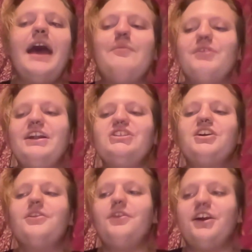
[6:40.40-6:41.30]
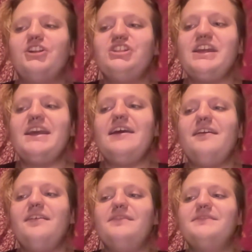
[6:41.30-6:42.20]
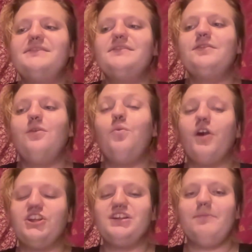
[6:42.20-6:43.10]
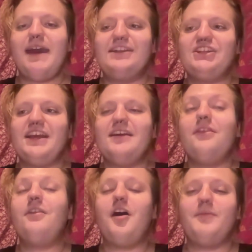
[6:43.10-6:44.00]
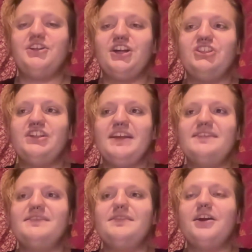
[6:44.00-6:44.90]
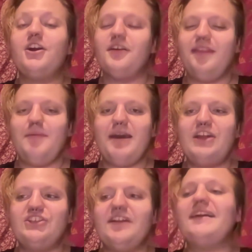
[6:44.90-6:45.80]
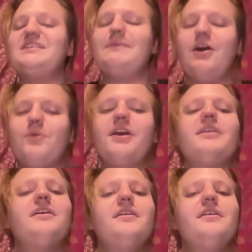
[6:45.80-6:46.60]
pretty sure theurgy is worship magic, thaumaturgy is earthly magic, like spell work.